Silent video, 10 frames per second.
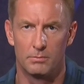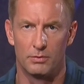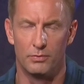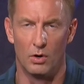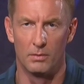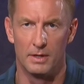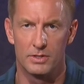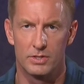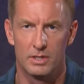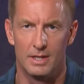
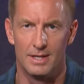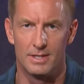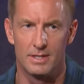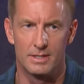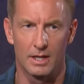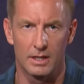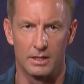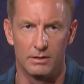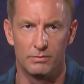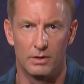performance is
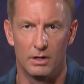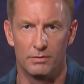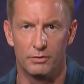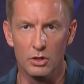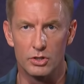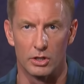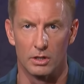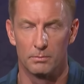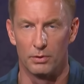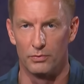indicative of
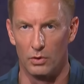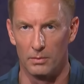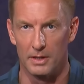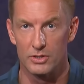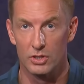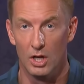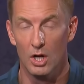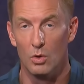future performance.